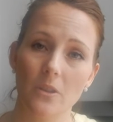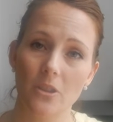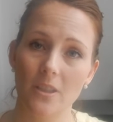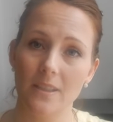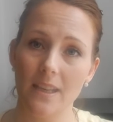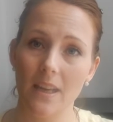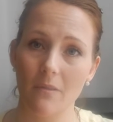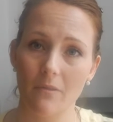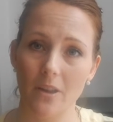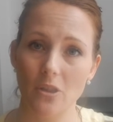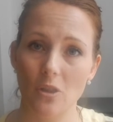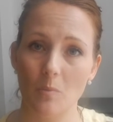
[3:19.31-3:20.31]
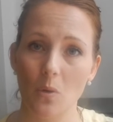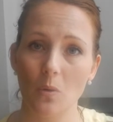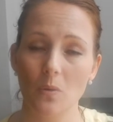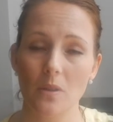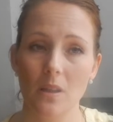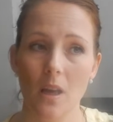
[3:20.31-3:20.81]
that she's eating
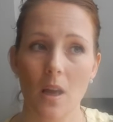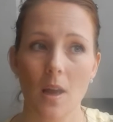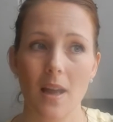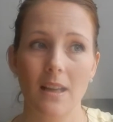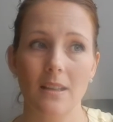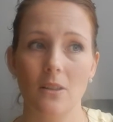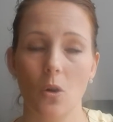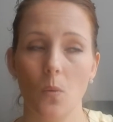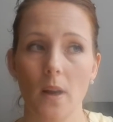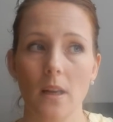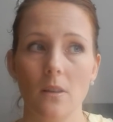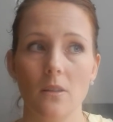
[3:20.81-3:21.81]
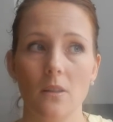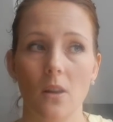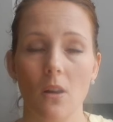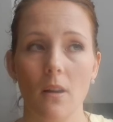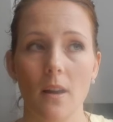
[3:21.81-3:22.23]
vegetables, because Quinn